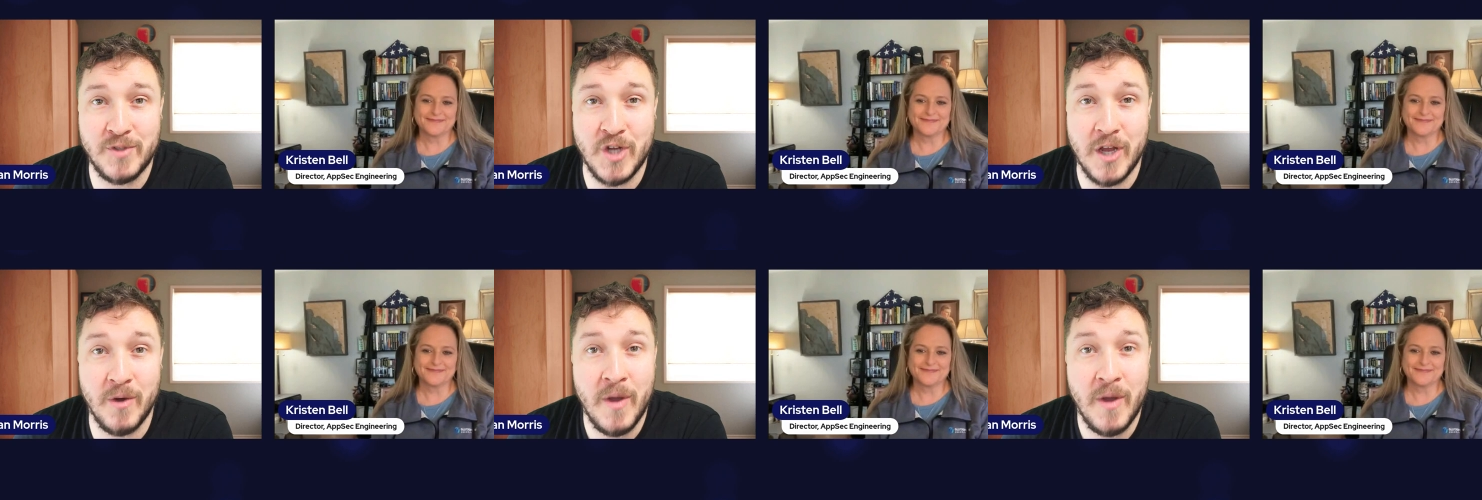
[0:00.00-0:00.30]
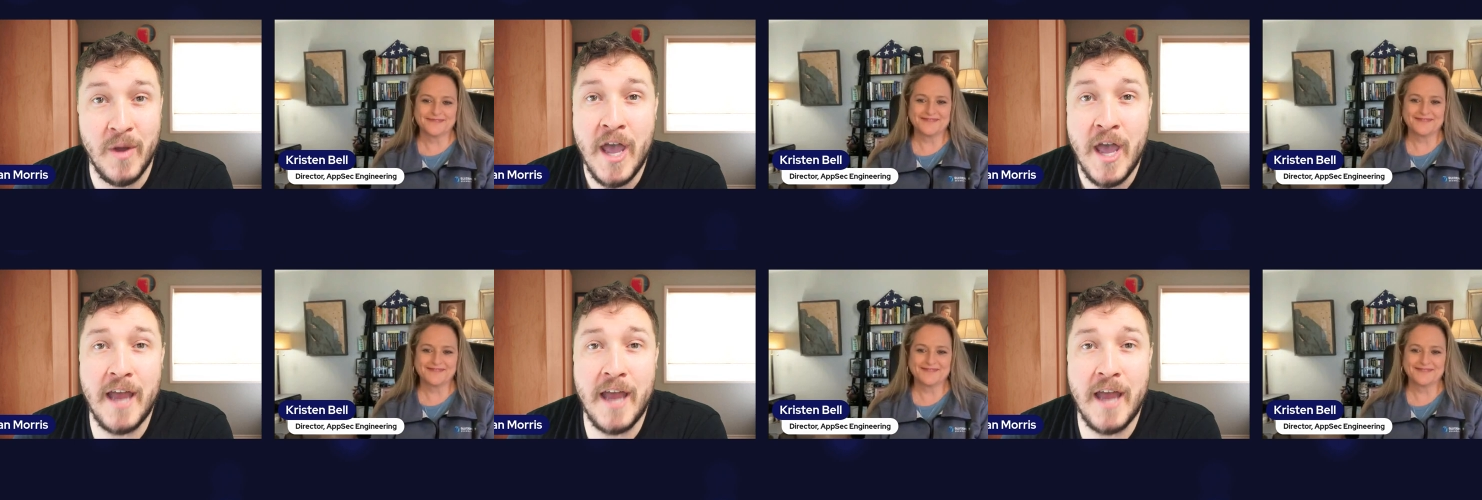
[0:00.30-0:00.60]

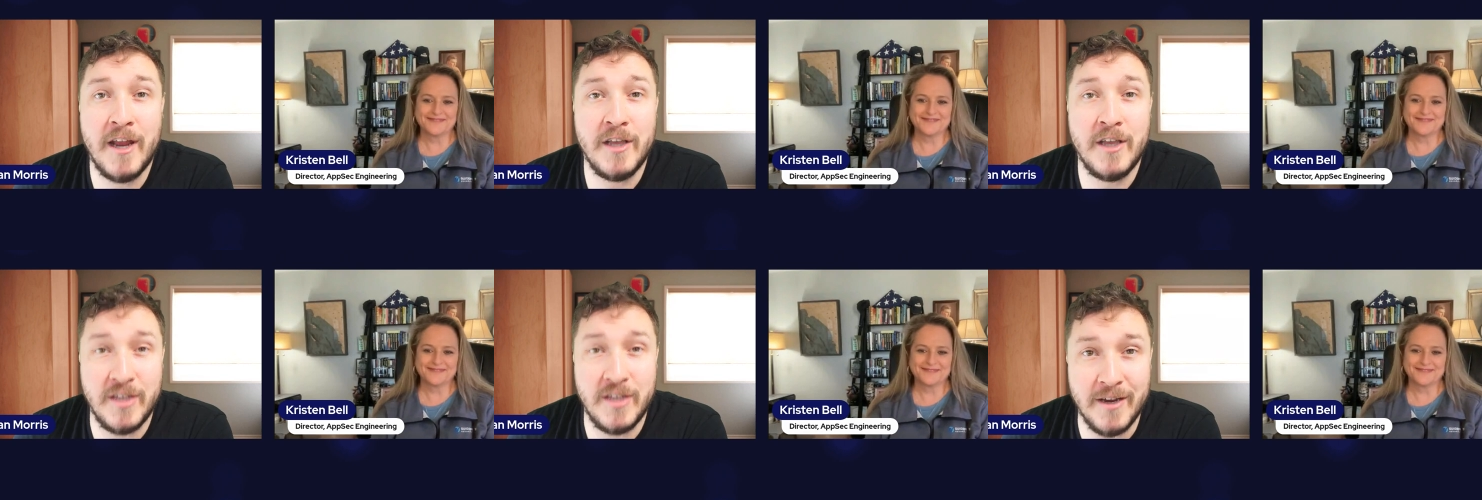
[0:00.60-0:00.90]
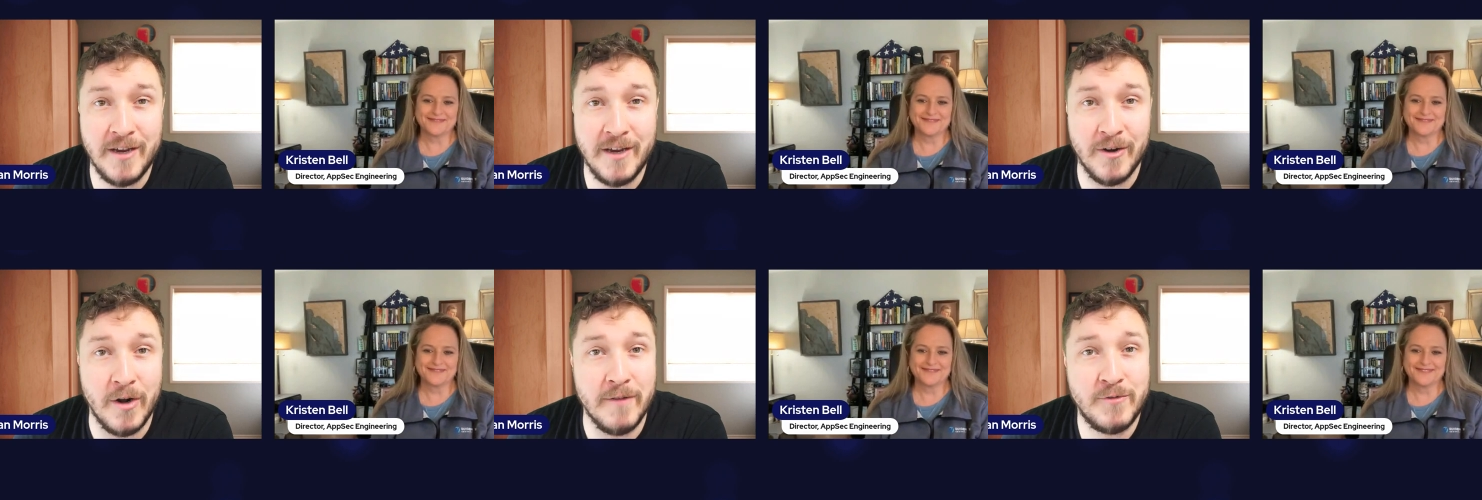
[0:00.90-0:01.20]
Speaker 1: show and a
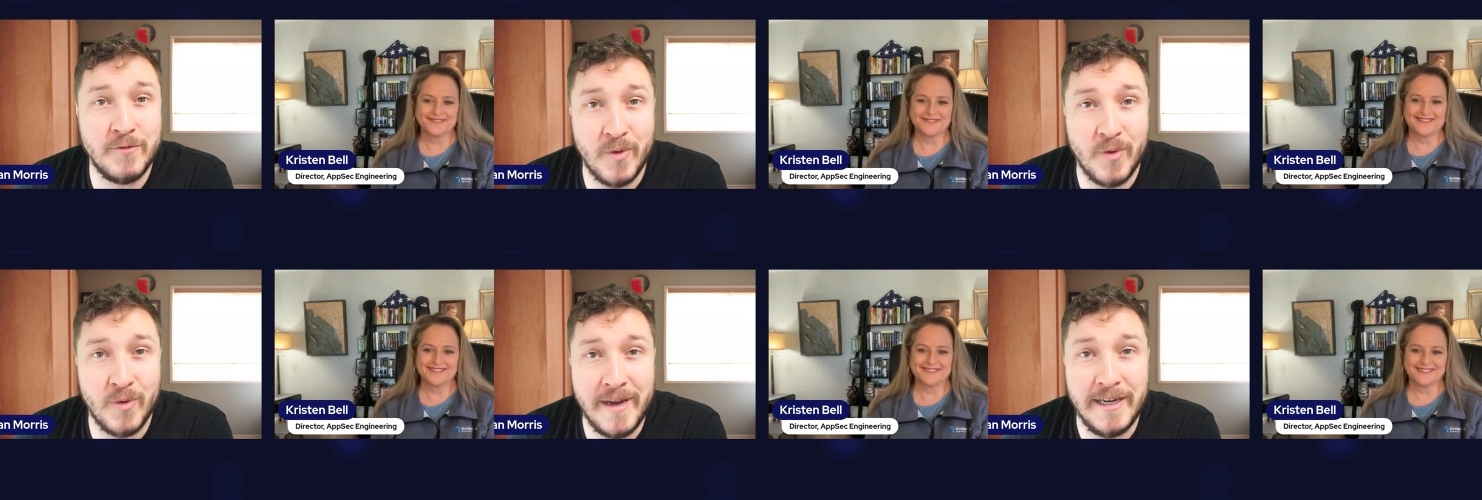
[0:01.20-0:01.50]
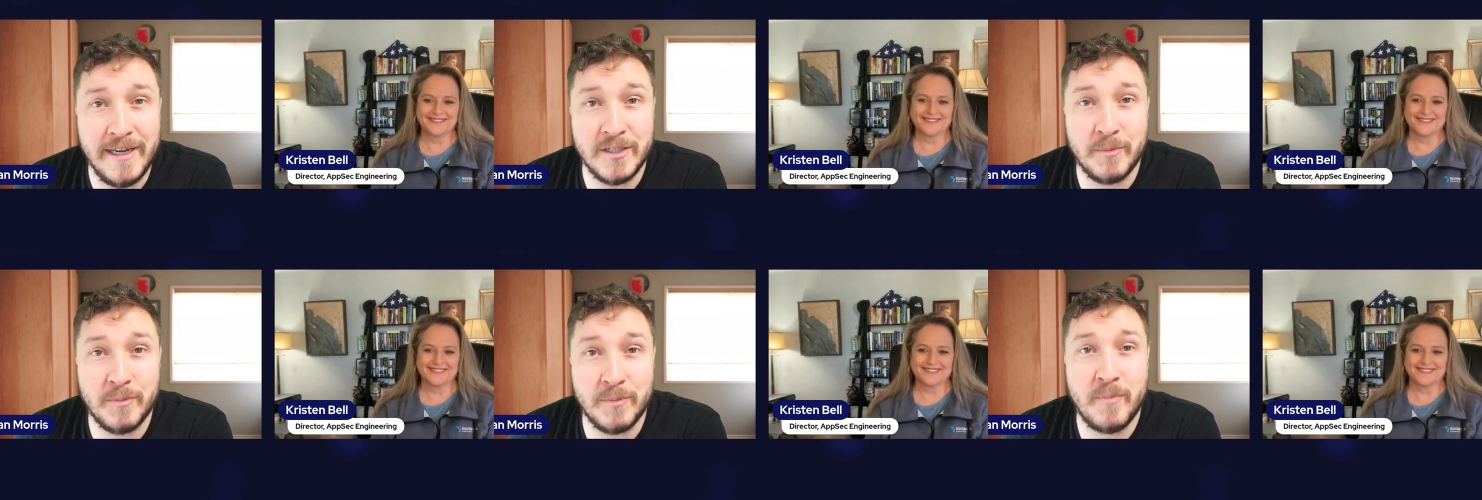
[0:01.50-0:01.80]
year of
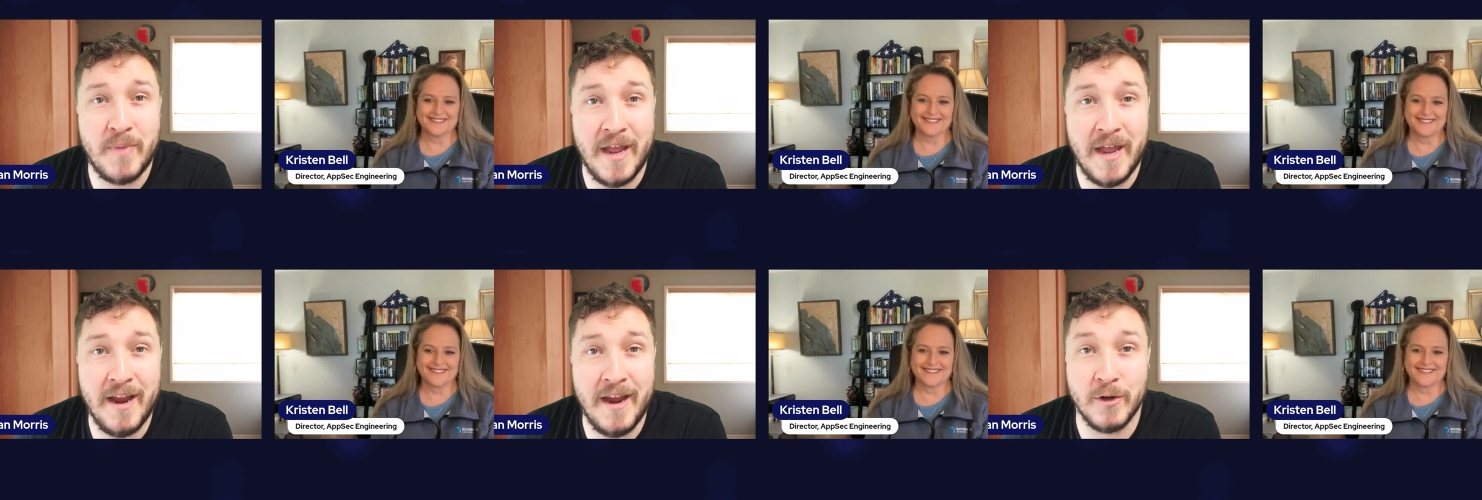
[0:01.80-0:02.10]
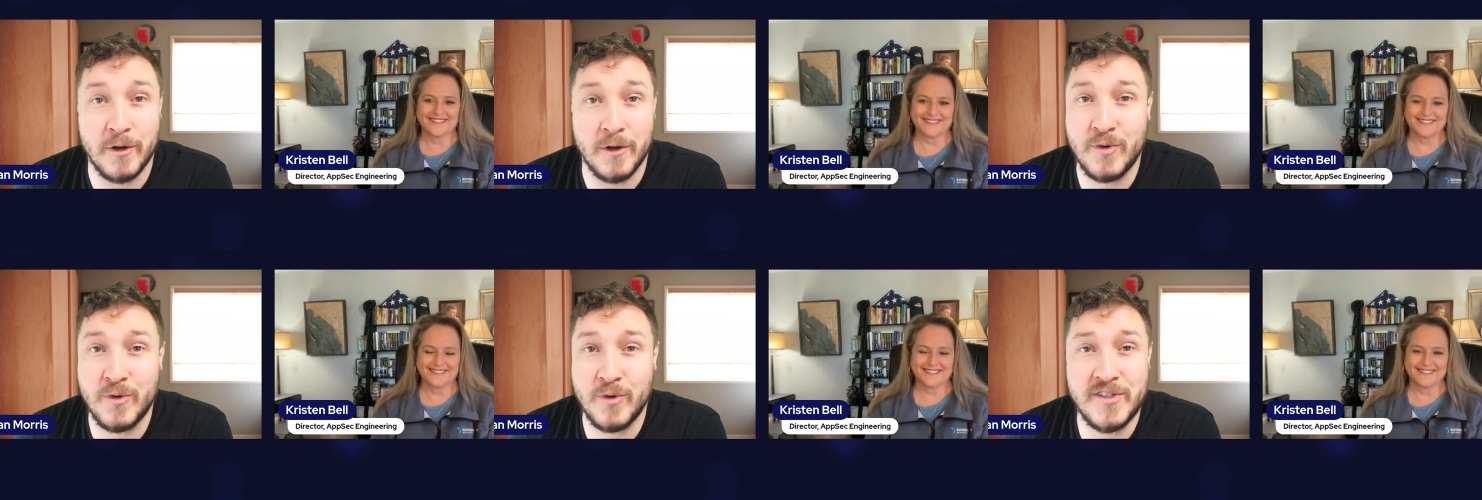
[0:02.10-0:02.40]
training to
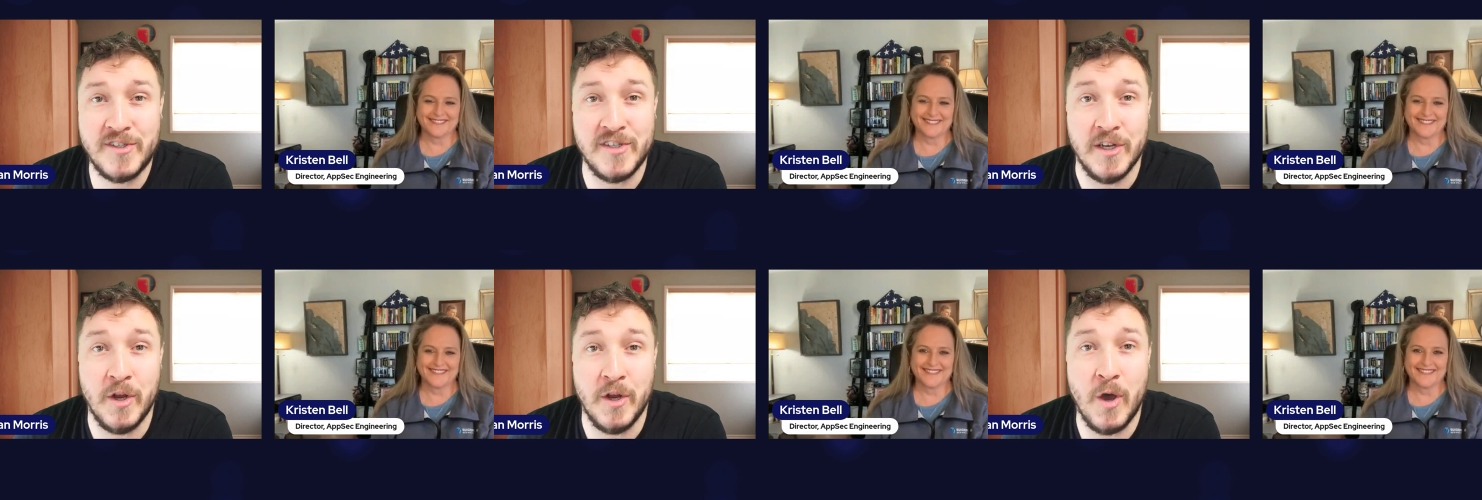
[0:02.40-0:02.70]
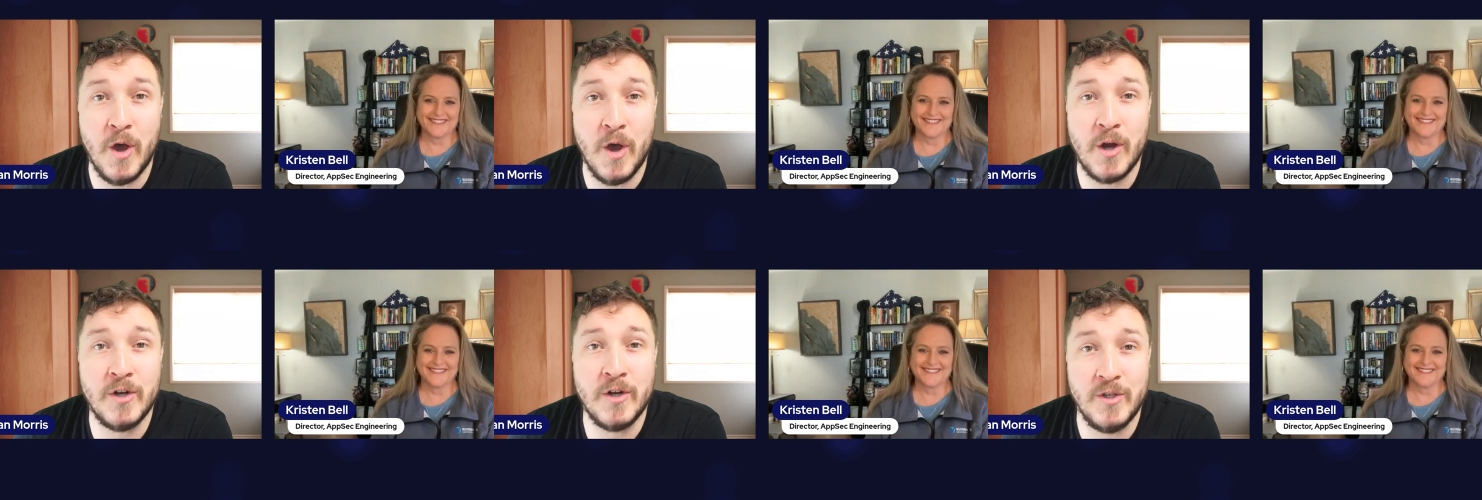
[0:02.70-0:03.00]
prepare. Kristen,
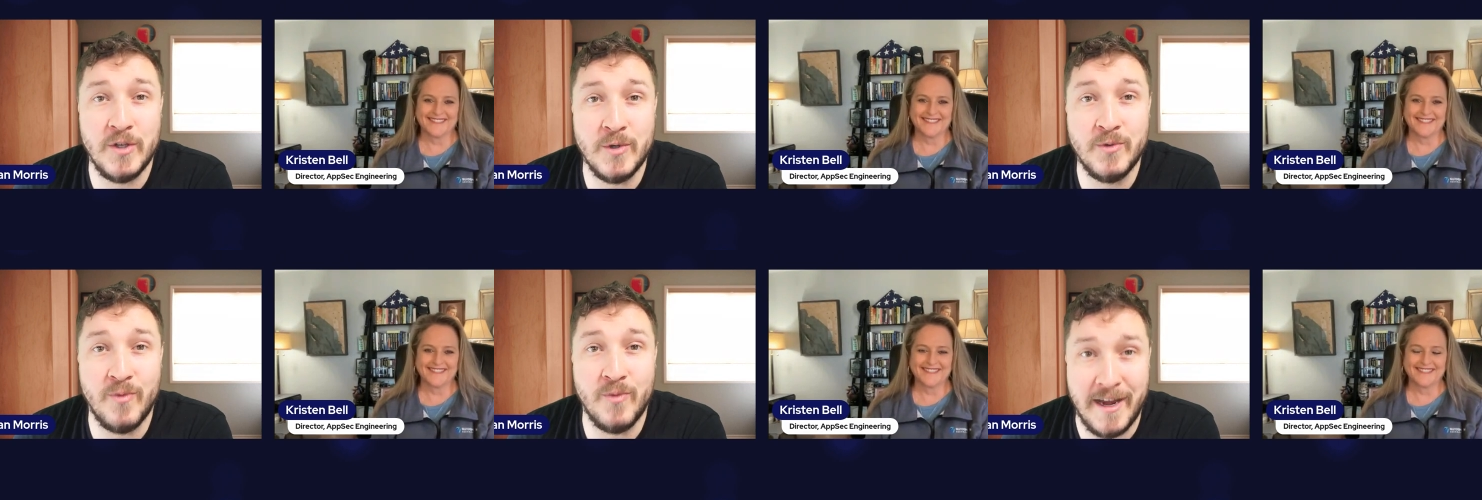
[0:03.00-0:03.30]
are you